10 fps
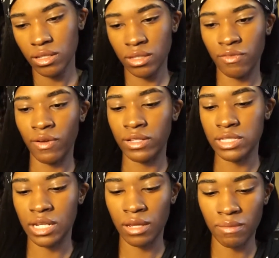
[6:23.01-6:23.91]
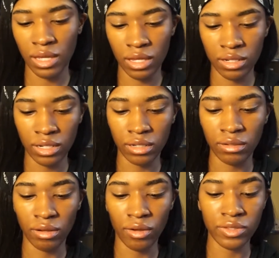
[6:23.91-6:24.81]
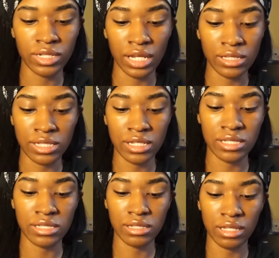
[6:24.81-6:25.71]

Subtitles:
the friends that I made and all the dances